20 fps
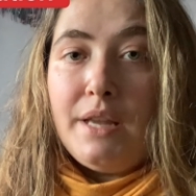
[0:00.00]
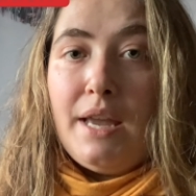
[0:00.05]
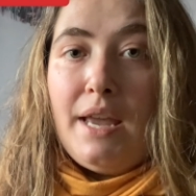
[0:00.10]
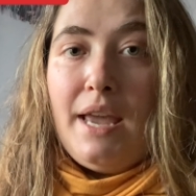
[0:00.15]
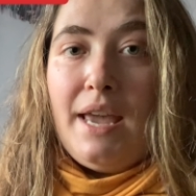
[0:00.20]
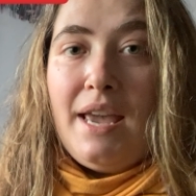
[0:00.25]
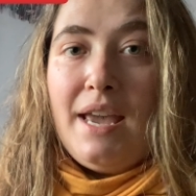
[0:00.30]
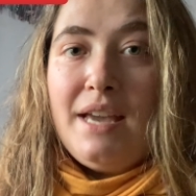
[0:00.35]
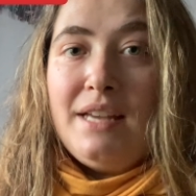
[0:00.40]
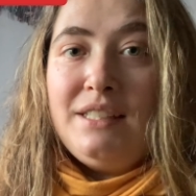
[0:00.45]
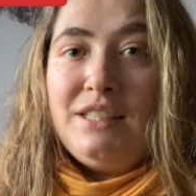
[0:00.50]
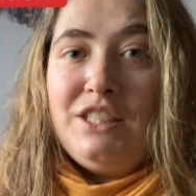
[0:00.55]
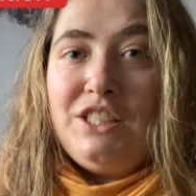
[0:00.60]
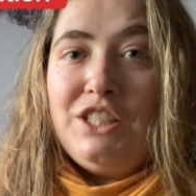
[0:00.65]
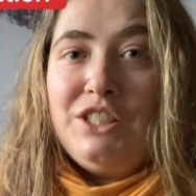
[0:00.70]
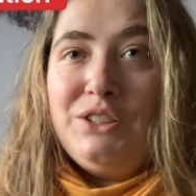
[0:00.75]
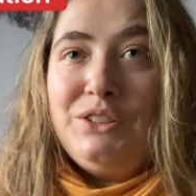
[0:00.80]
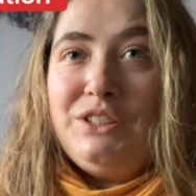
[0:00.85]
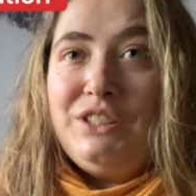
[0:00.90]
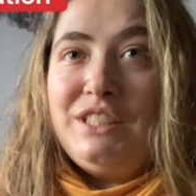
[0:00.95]
And,
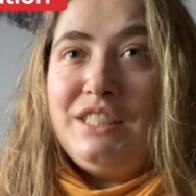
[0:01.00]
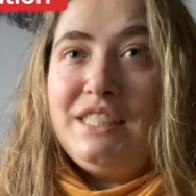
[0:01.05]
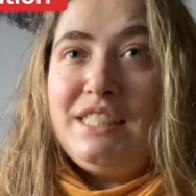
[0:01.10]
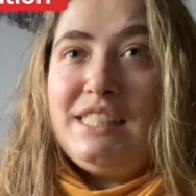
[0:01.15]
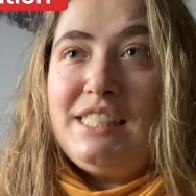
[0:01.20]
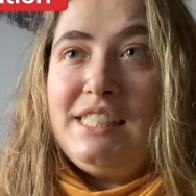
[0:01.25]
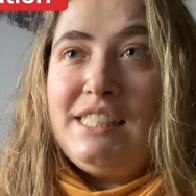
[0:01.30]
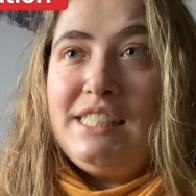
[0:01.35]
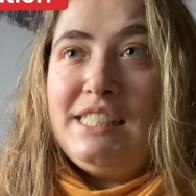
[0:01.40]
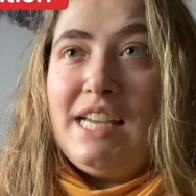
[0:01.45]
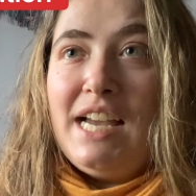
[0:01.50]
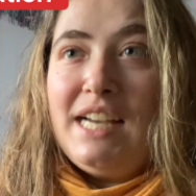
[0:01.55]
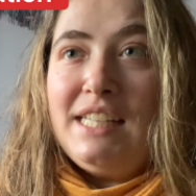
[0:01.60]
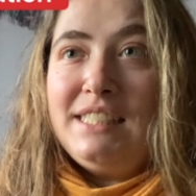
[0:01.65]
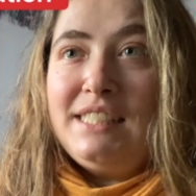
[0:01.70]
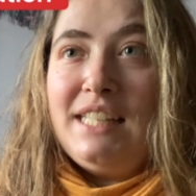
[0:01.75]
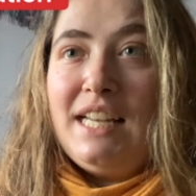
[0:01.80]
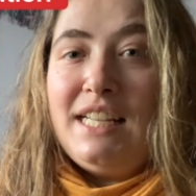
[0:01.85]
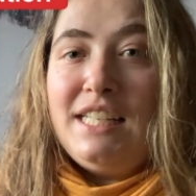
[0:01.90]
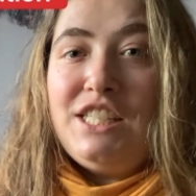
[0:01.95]
you could see it
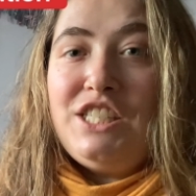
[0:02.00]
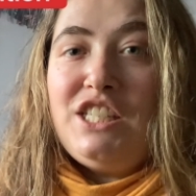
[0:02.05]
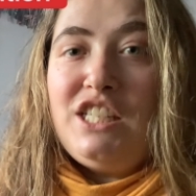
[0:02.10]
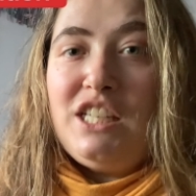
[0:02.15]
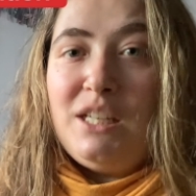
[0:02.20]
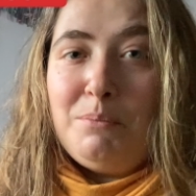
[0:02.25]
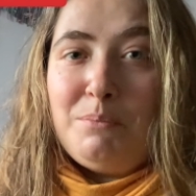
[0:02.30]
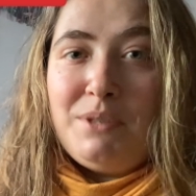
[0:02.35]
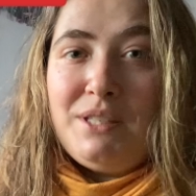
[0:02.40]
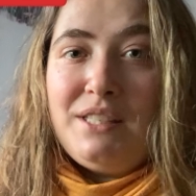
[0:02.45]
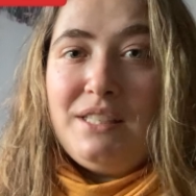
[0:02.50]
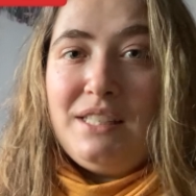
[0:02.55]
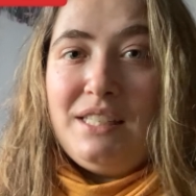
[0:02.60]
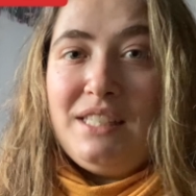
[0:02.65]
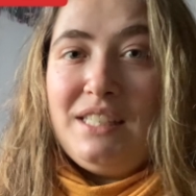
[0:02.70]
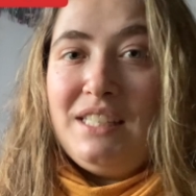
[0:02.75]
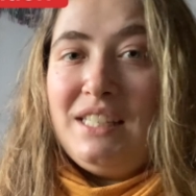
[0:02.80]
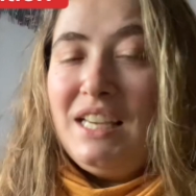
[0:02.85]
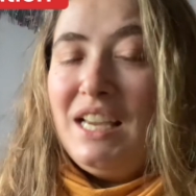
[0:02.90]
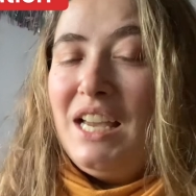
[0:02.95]
as that
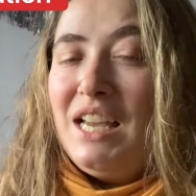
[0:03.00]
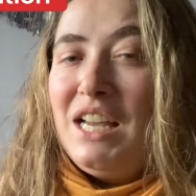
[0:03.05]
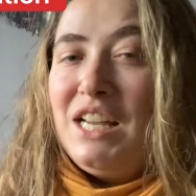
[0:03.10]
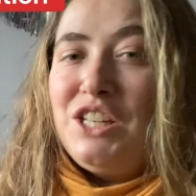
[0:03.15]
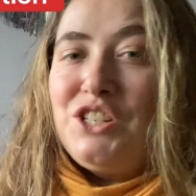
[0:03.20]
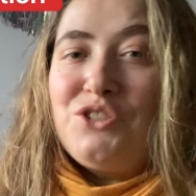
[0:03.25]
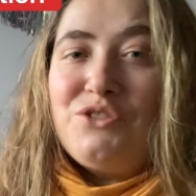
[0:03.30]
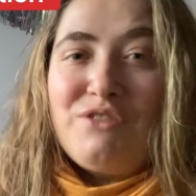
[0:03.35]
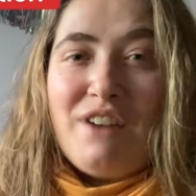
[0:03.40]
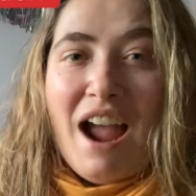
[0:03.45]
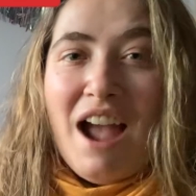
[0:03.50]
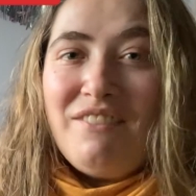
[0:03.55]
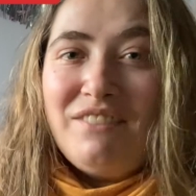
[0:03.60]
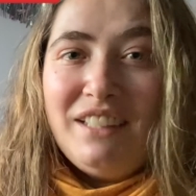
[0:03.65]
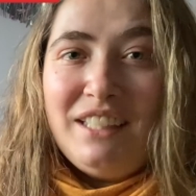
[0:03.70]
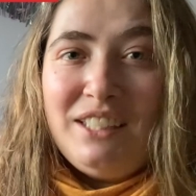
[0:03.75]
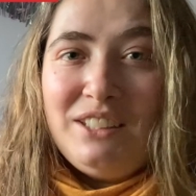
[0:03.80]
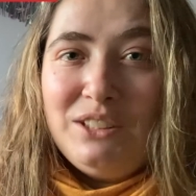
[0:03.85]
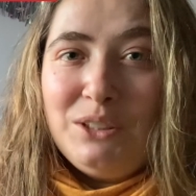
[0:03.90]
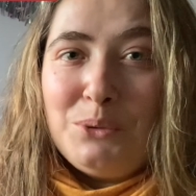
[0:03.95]
gypsy
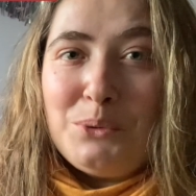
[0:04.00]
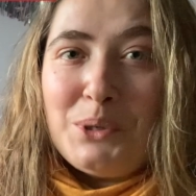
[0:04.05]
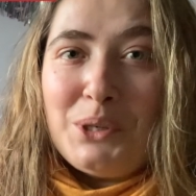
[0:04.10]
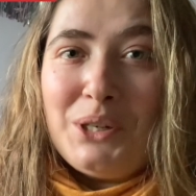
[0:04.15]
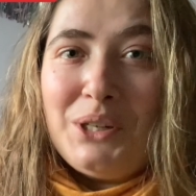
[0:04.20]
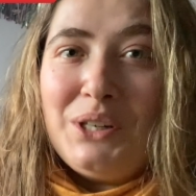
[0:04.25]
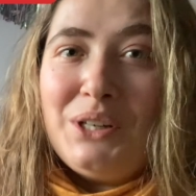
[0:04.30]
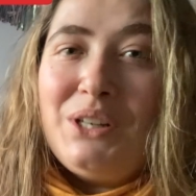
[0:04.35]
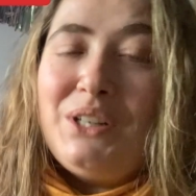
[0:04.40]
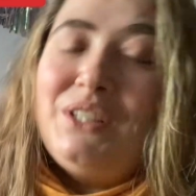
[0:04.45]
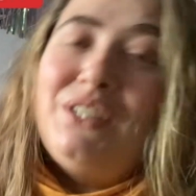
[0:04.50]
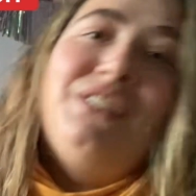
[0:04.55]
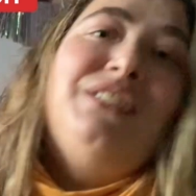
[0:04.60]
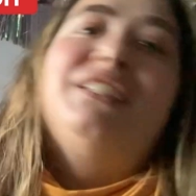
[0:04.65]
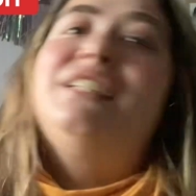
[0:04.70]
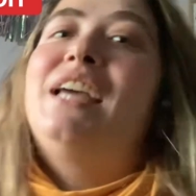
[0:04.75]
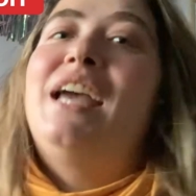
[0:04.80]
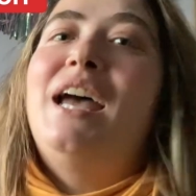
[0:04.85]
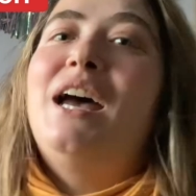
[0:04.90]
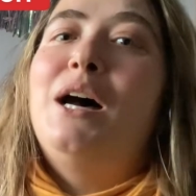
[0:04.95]
traveling the
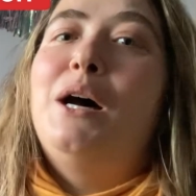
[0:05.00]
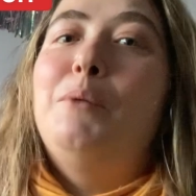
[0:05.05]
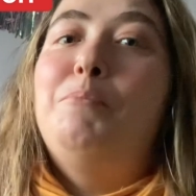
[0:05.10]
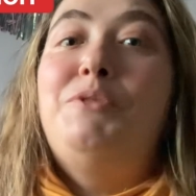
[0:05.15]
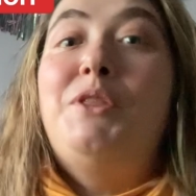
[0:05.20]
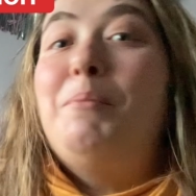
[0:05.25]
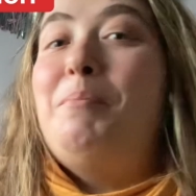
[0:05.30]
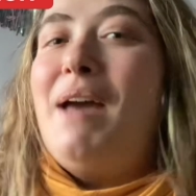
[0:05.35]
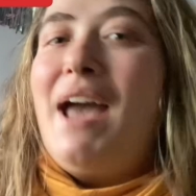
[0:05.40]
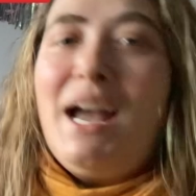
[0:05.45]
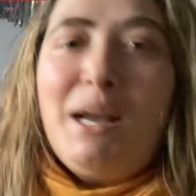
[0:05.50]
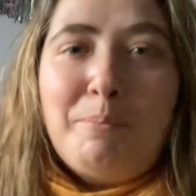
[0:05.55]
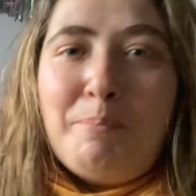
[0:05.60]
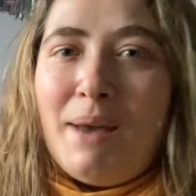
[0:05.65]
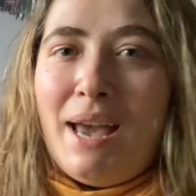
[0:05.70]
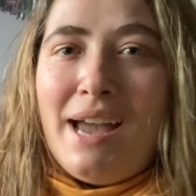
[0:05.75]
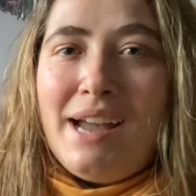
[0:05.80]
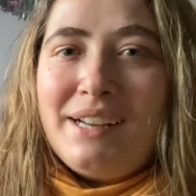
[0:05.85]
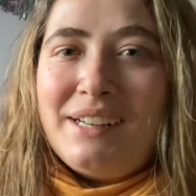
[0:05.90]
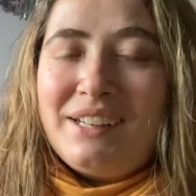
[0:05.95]
world, the
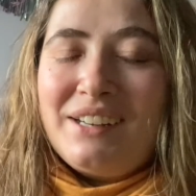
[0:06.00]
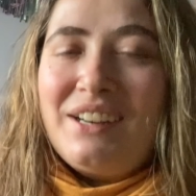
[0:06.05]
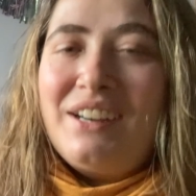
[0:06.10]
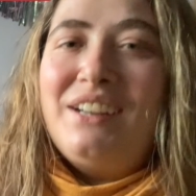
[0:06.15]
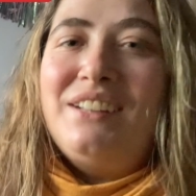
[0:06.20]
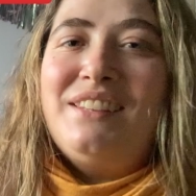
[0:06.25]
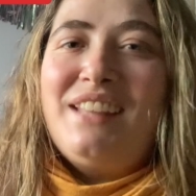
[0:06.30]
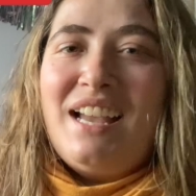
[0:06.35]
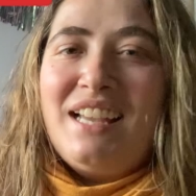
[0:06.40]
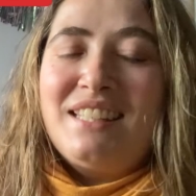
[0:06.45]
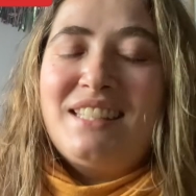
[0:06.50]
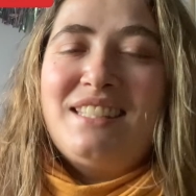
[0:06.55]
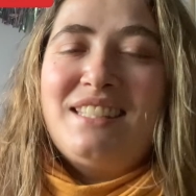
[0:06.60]
backpacker, that's